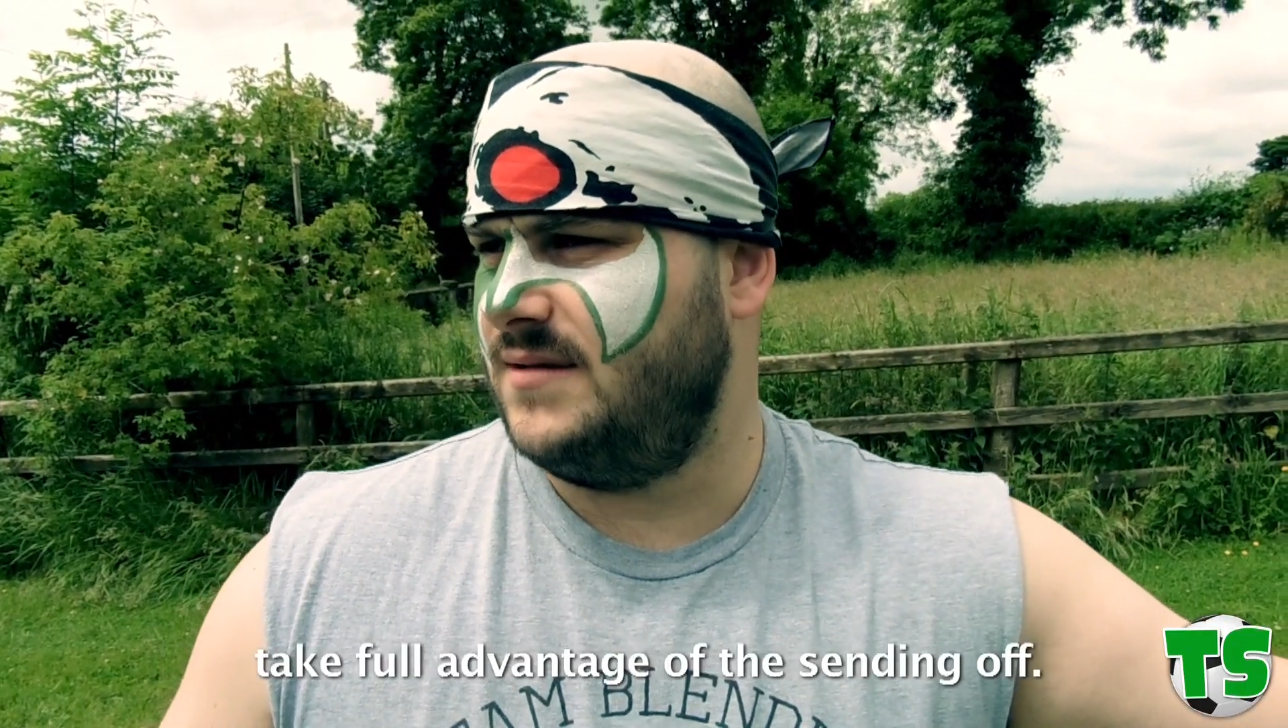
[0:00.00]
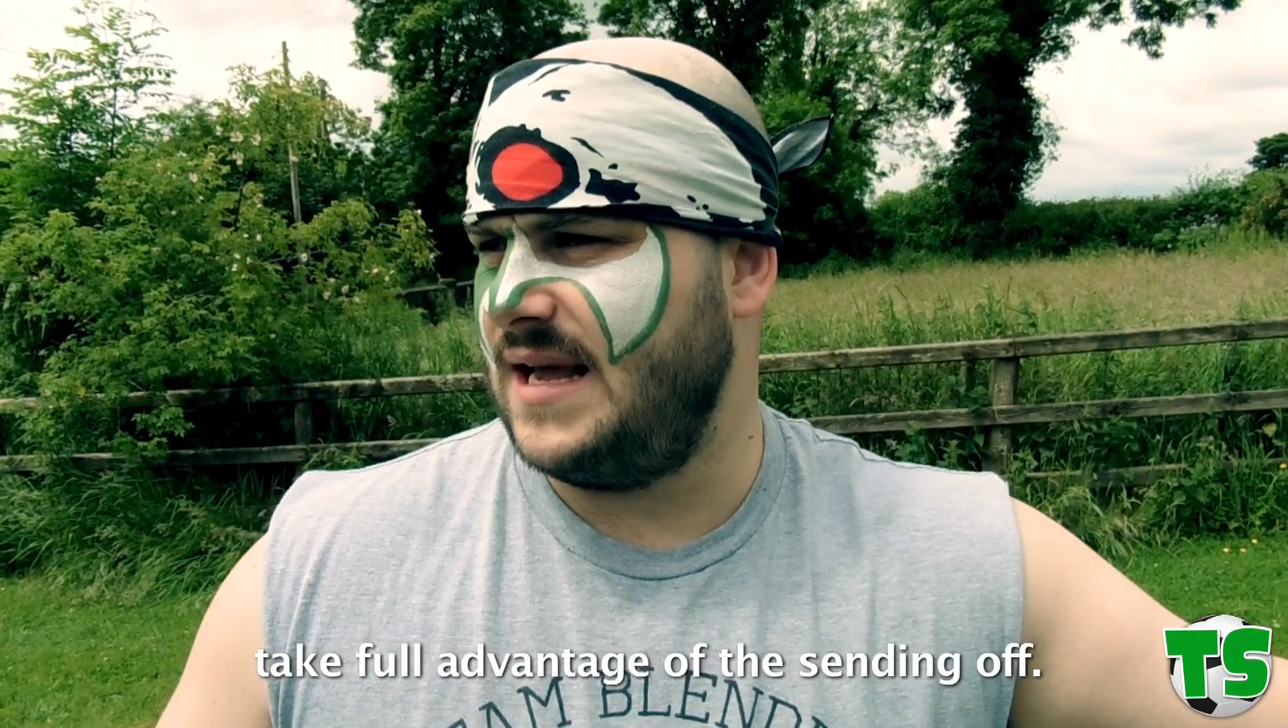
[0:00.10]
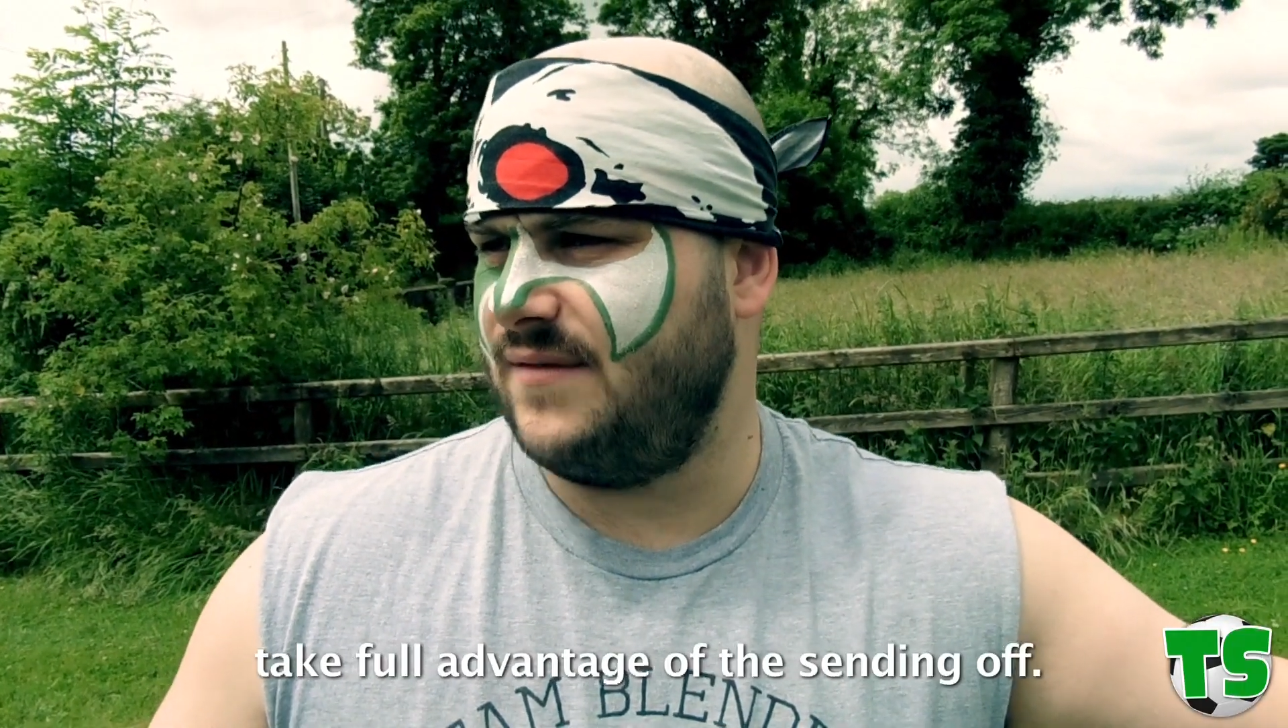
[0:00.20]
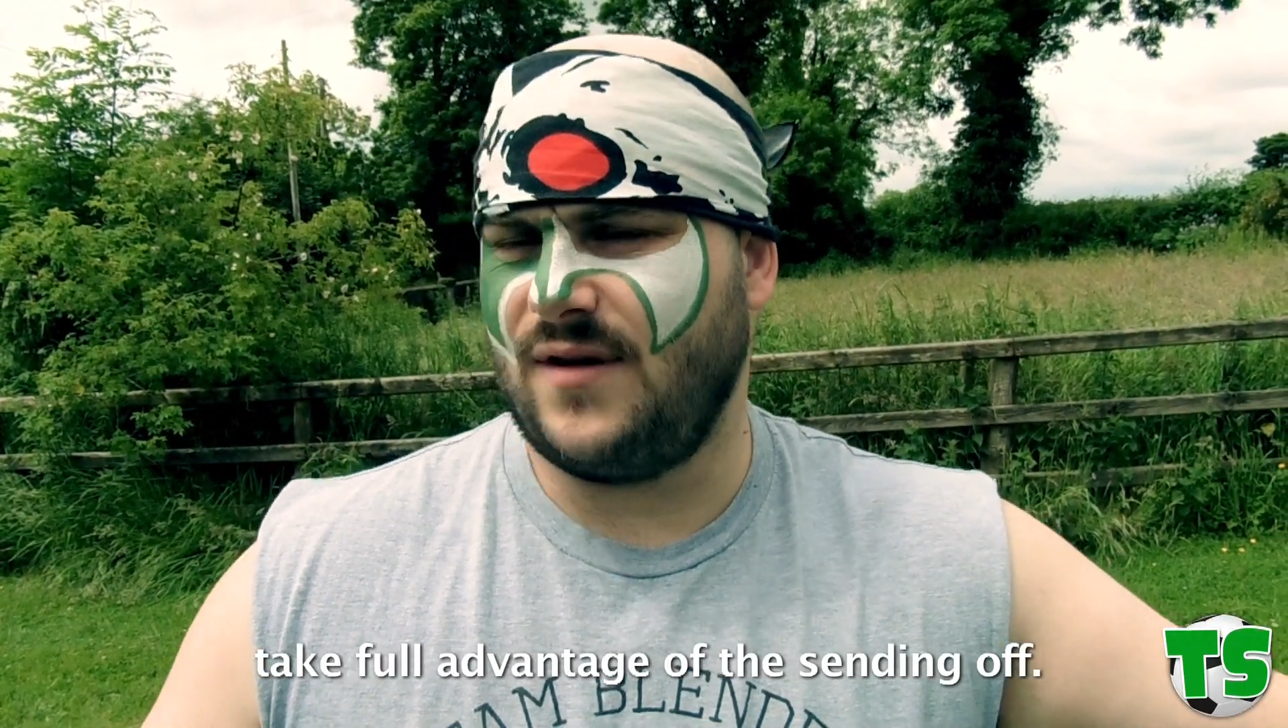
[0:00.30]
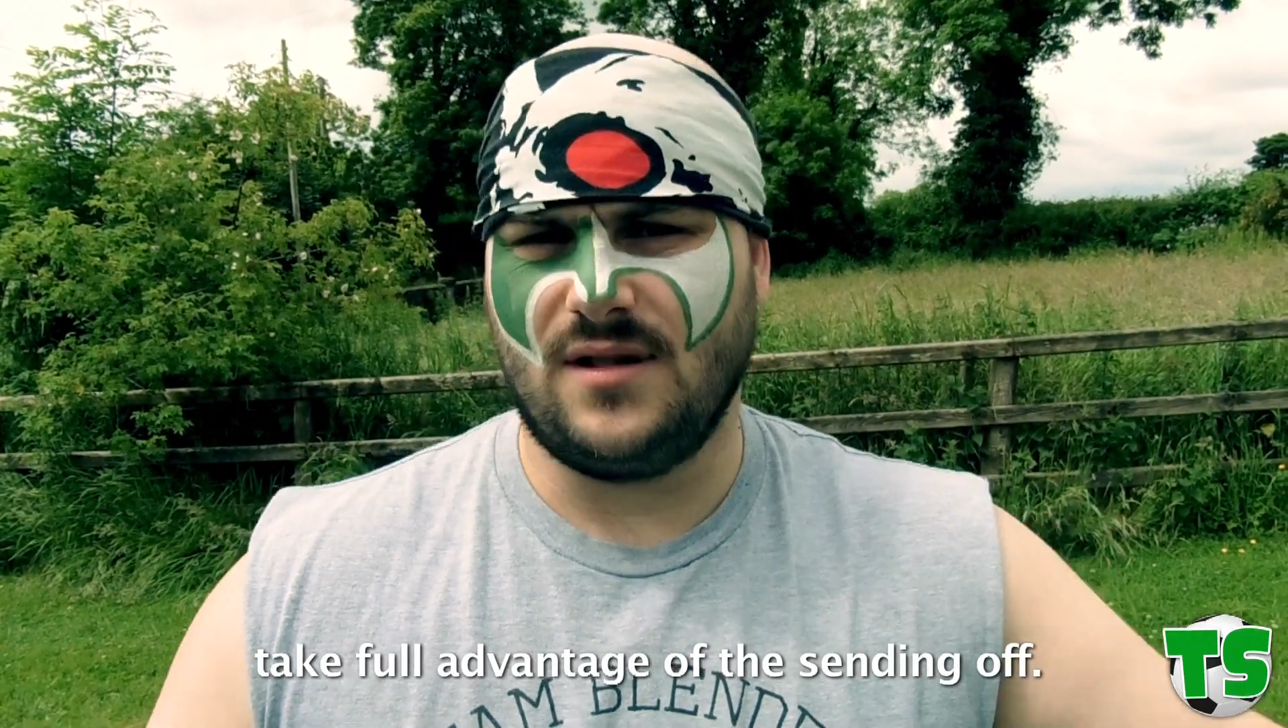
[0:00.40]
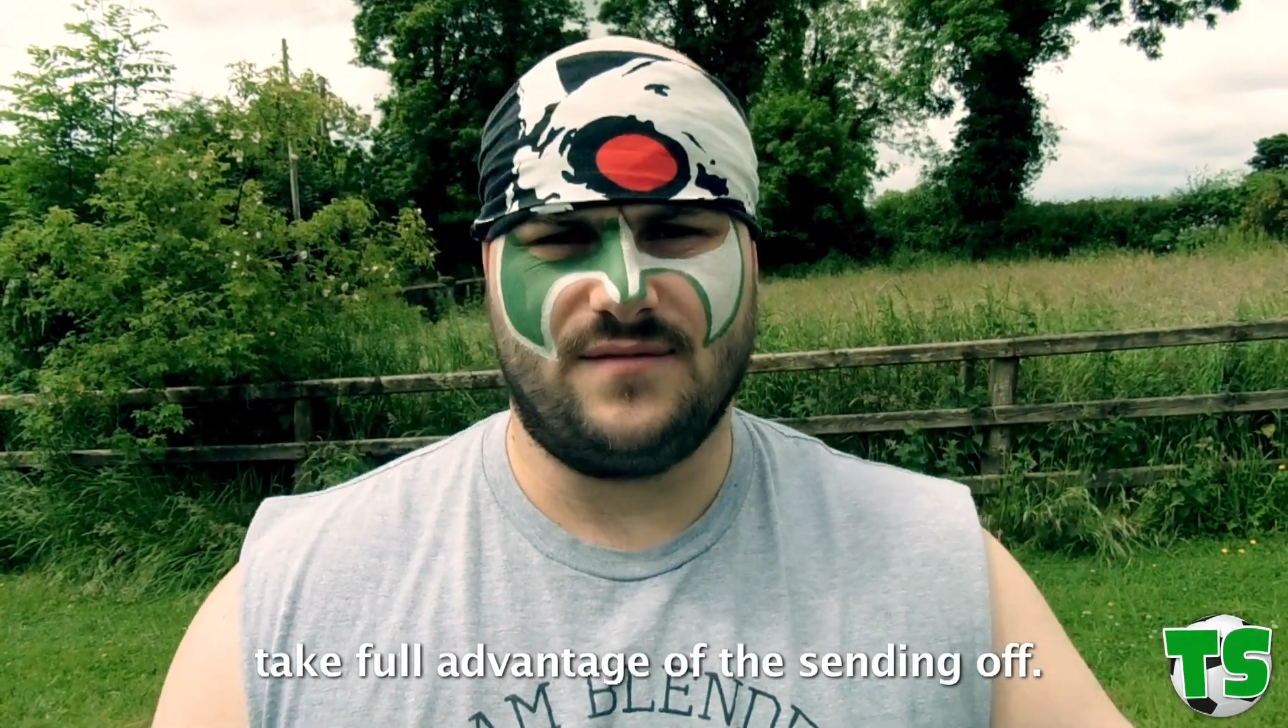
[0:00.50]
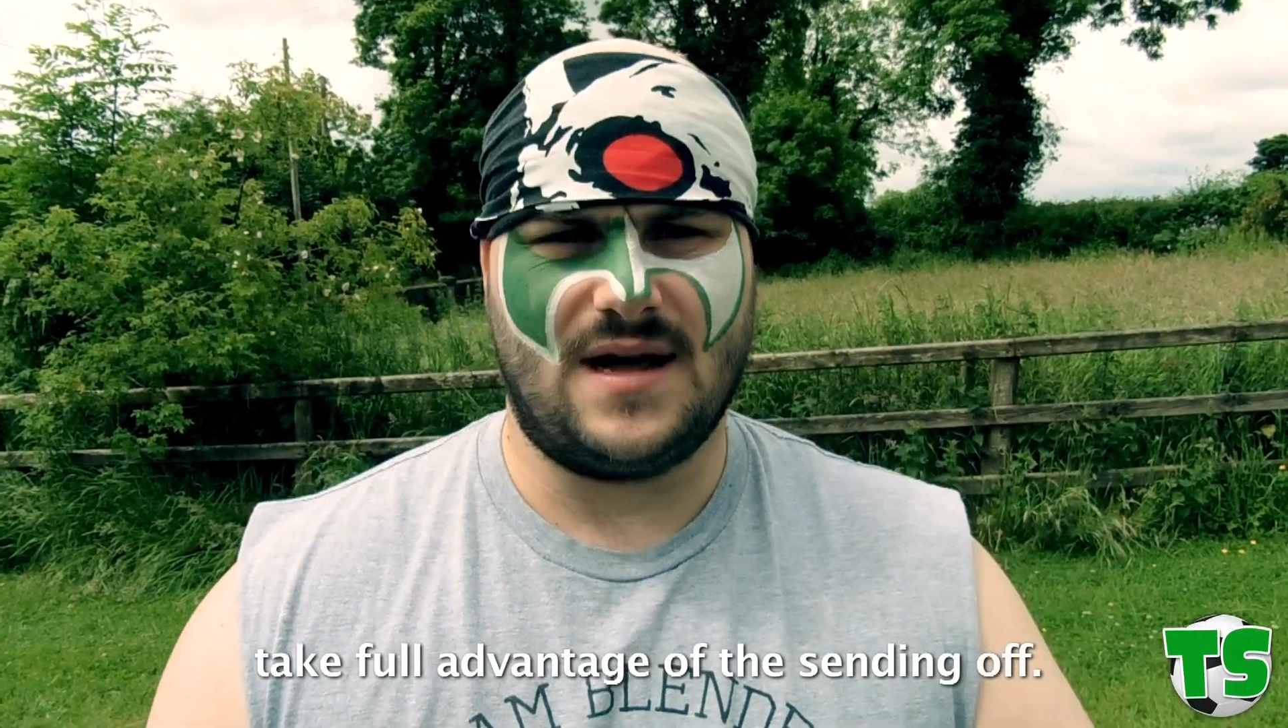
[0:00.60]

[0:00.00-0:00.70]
take full